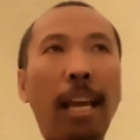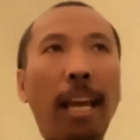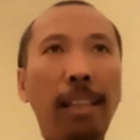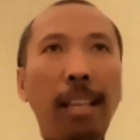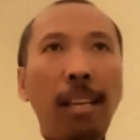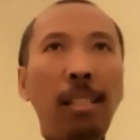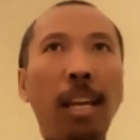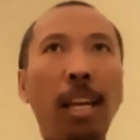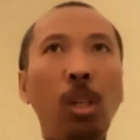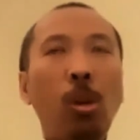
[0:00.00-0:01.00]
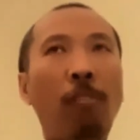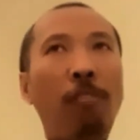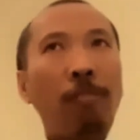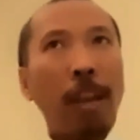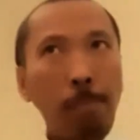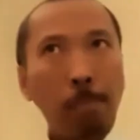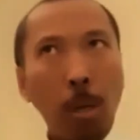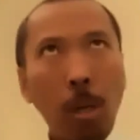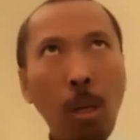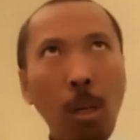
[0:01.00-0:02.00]
And then in
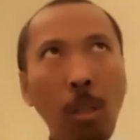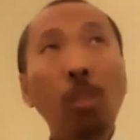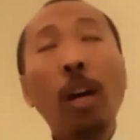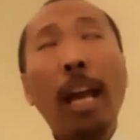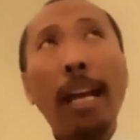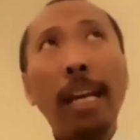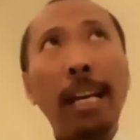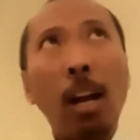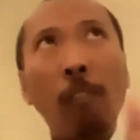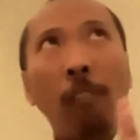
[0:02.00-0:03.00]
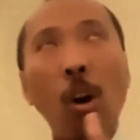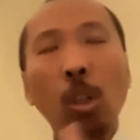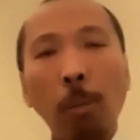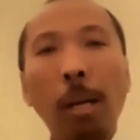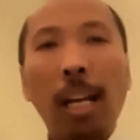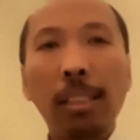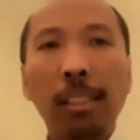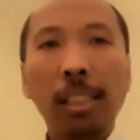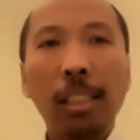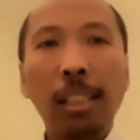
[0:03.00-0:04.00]
end of October
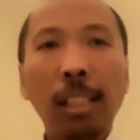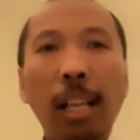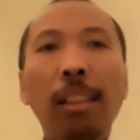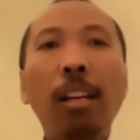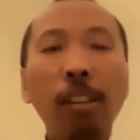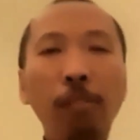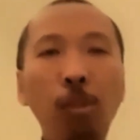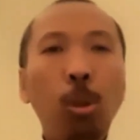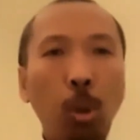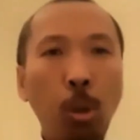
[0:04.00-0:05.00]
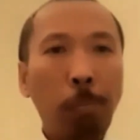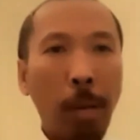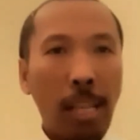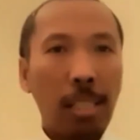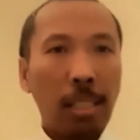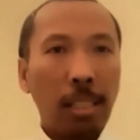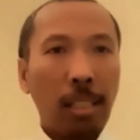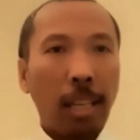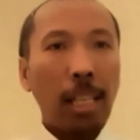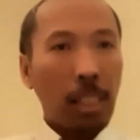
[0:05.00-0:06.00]
last year, the review took place.
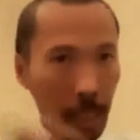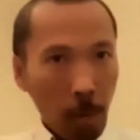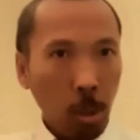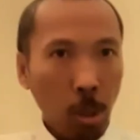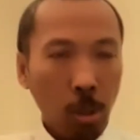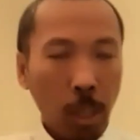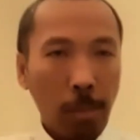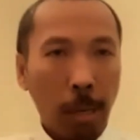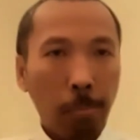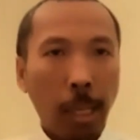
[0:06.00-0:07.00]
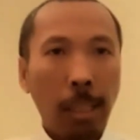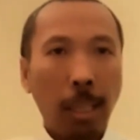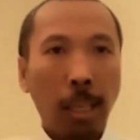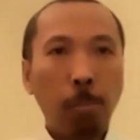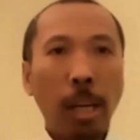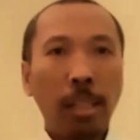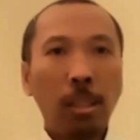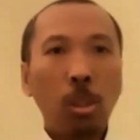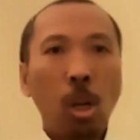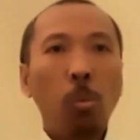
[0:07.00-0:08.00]
As it was also explained by
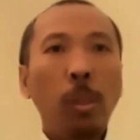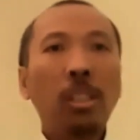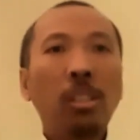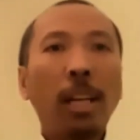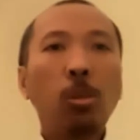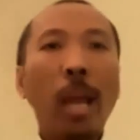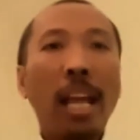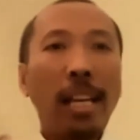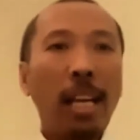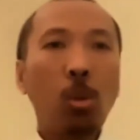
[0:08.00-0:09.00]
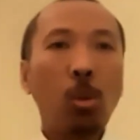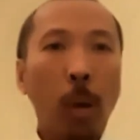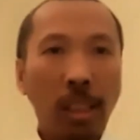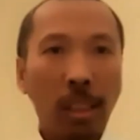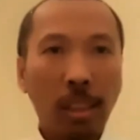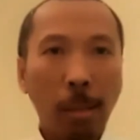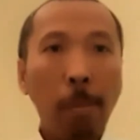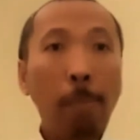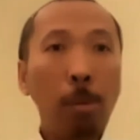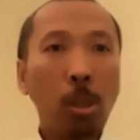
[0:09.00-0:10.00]
Brian, we tried to engage with the
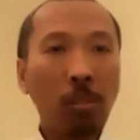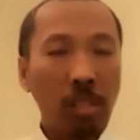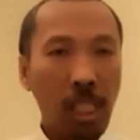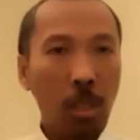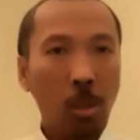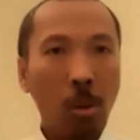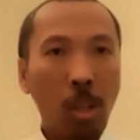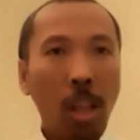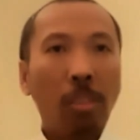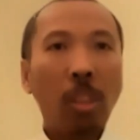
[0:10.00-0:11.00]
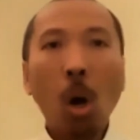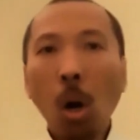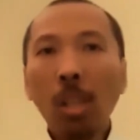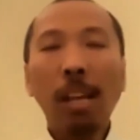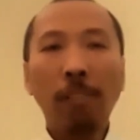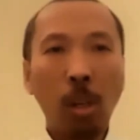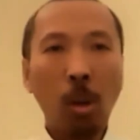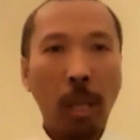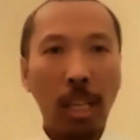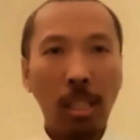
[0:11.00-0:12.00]
members of the CEDAW. There are
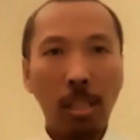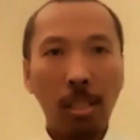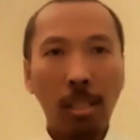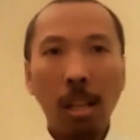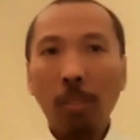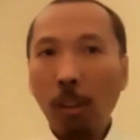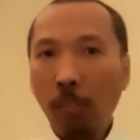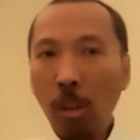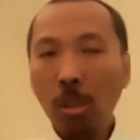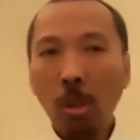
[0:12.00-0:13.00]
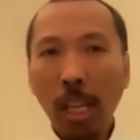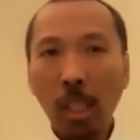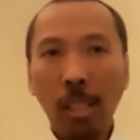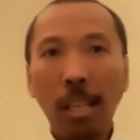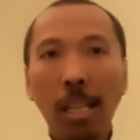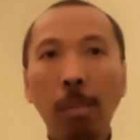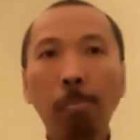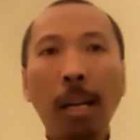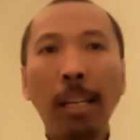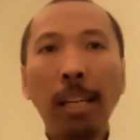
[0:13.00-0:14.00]
several occasions. The first occasion is
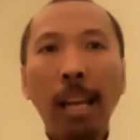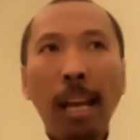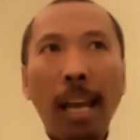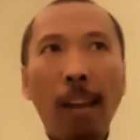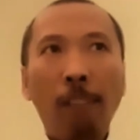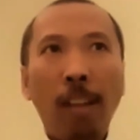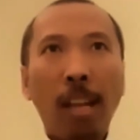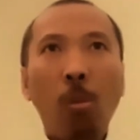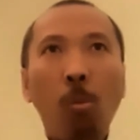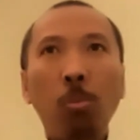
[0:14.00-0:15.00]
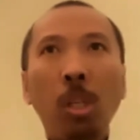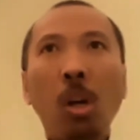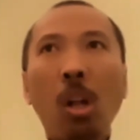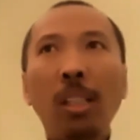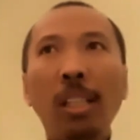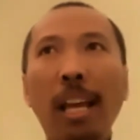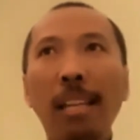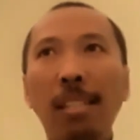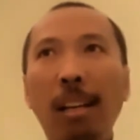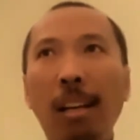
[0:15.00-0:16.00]
by having what we call
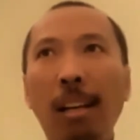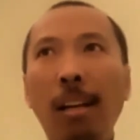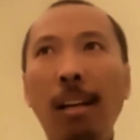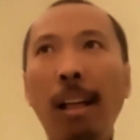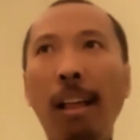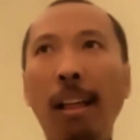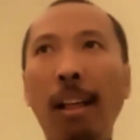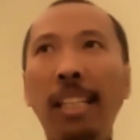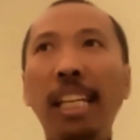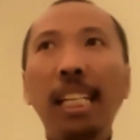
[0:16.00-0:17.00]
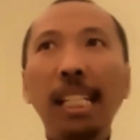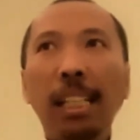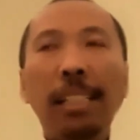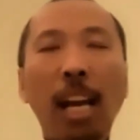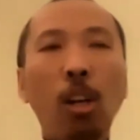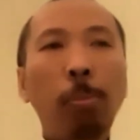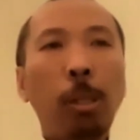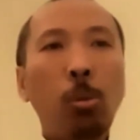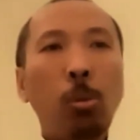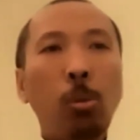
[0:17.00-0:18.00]
as the initial dialogue
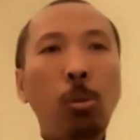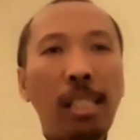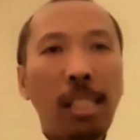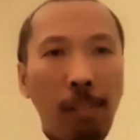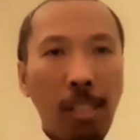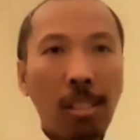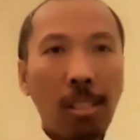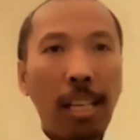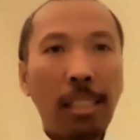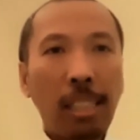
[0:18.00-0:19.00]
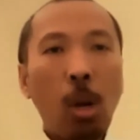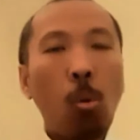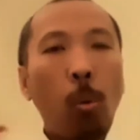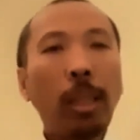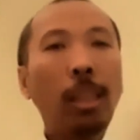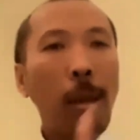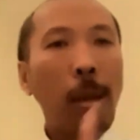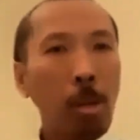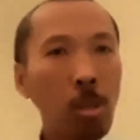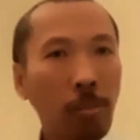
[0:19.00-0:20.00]
between civil society with the
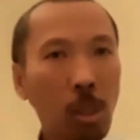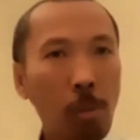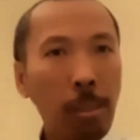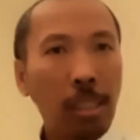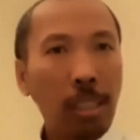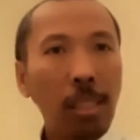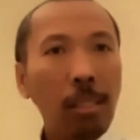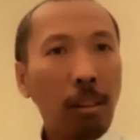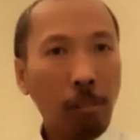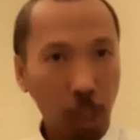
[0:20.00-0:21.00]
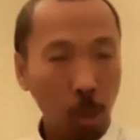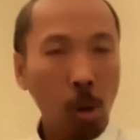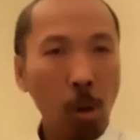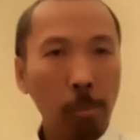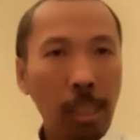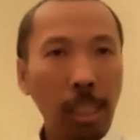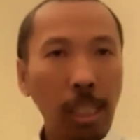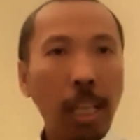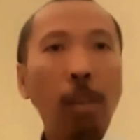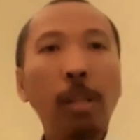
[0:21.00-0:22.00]
members of the committee, of CIDO
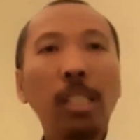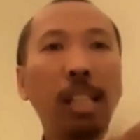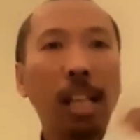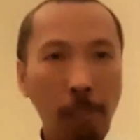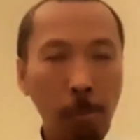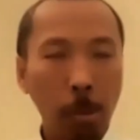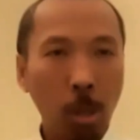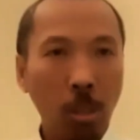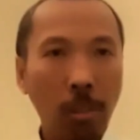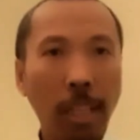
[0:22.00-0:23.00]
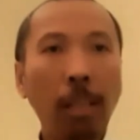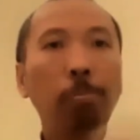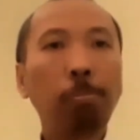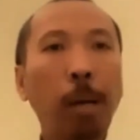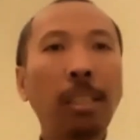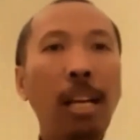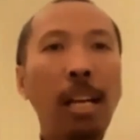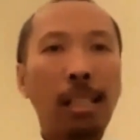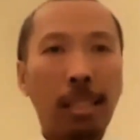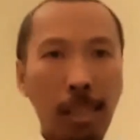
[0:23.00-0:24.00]
committee, in which the government was not there, but
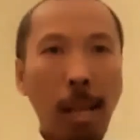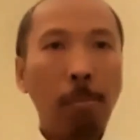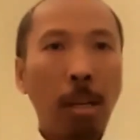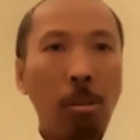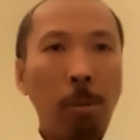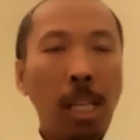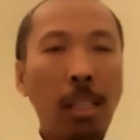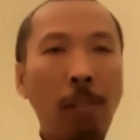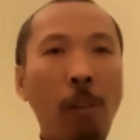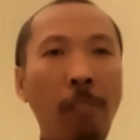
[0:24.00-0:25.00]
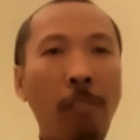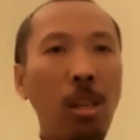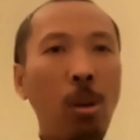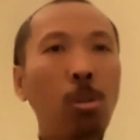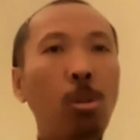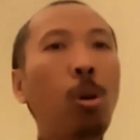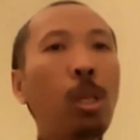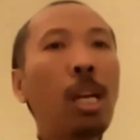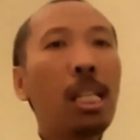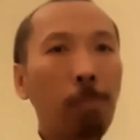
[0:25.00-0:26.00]
some representative of NGOs
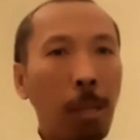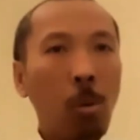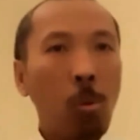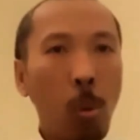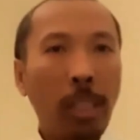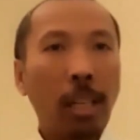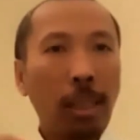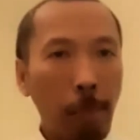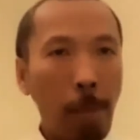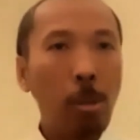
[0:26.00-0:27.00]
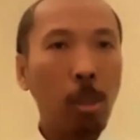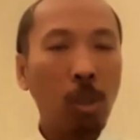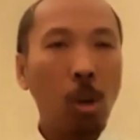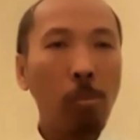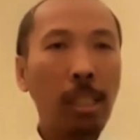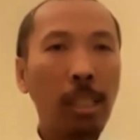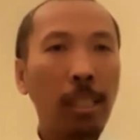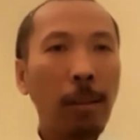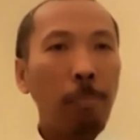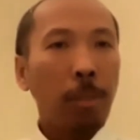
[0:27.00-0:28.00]
could speak with the members of the committee.